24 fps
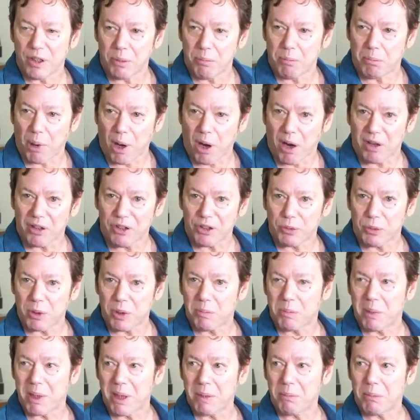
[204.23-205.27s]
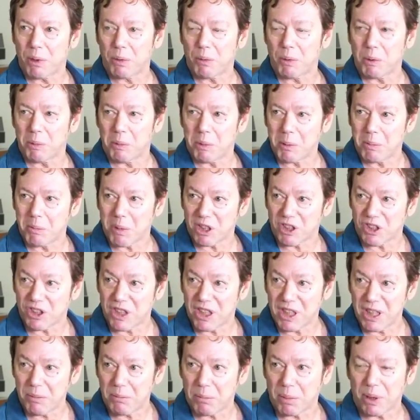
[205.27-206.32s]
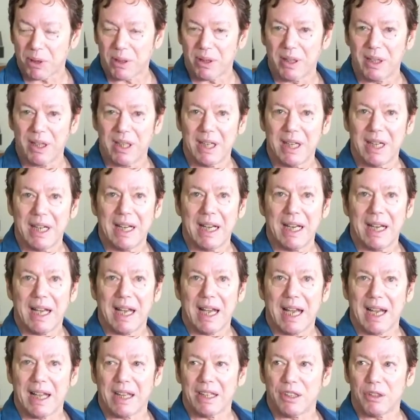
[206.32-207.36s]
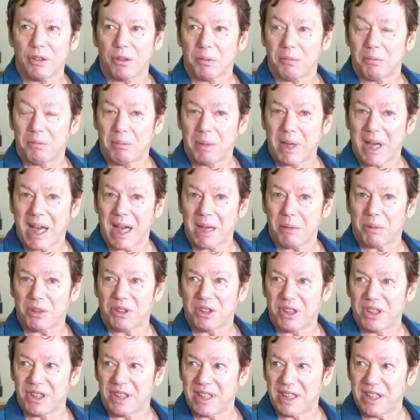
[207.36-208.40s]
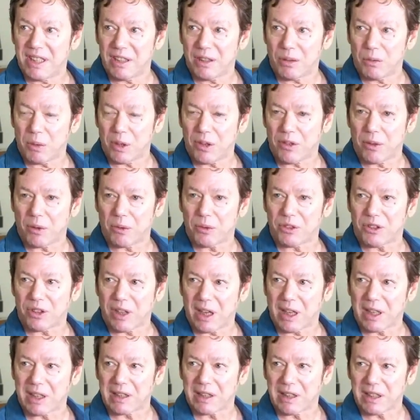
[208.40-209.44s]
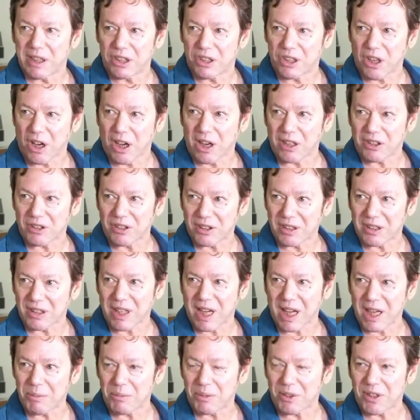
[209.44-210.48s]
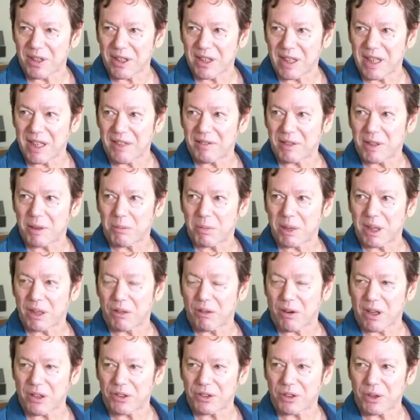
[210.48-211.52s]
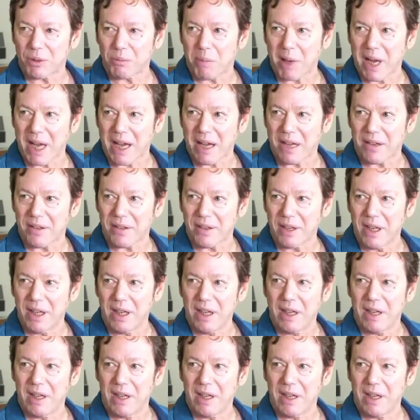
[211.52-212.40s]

Your bonds with people will be much deeper. And you'll be able to deal with those ugly, toxic types that inevitably cross your path.